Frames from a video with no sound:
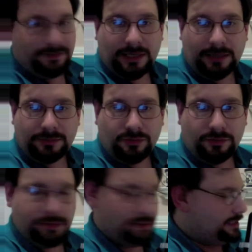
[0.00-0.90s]
times square
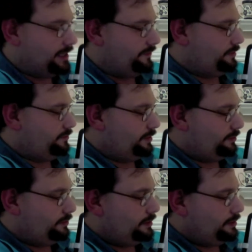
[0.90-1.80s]
root of 7. Well,
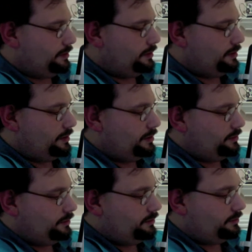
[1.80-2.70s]

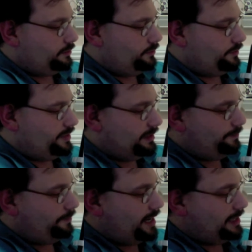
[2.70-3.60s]
we can
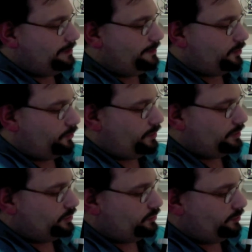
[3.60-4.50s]
combine them under one
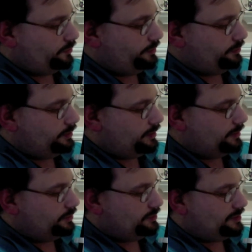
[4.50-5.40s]
square root and
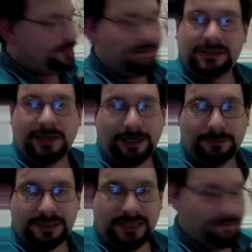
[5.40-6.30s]
do 7
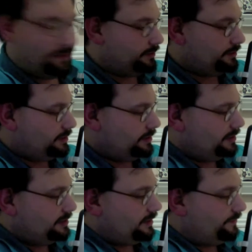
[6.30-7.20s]
times 7.
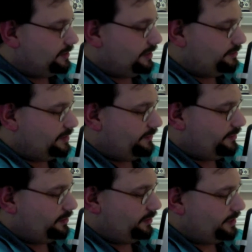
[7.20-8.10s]
7 times 7
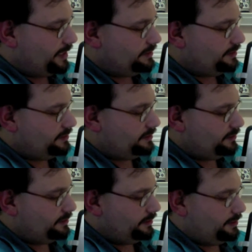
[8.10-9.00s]
in our case is
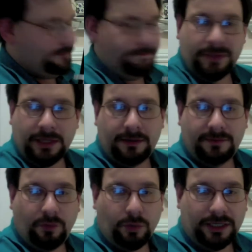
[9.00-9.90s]

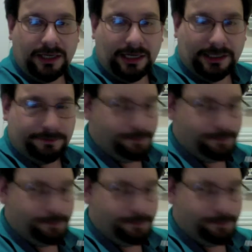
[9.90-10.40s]
49.